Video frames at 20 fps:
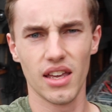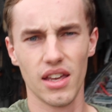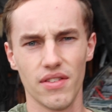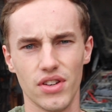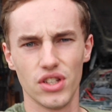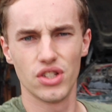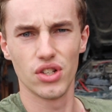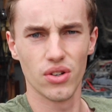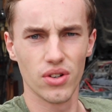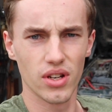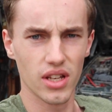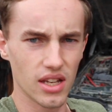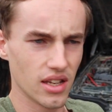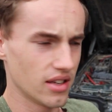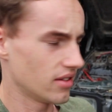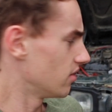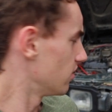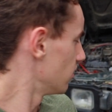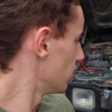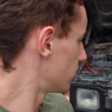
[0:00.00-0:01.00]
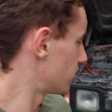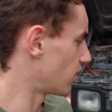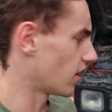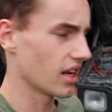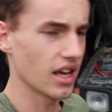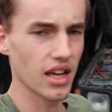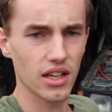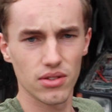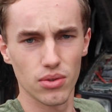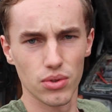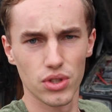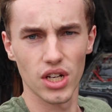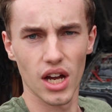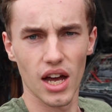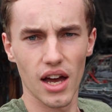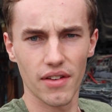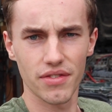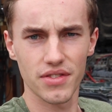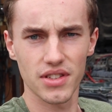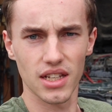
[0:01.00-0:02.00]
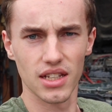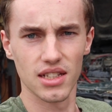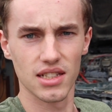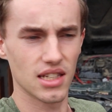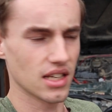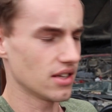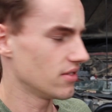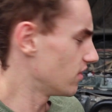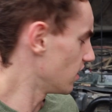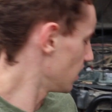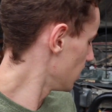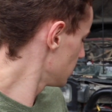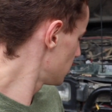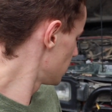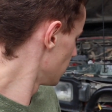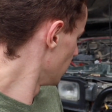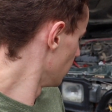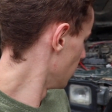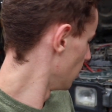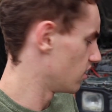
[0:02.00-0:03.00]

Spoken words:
heavy duty front axle shafts in CVs.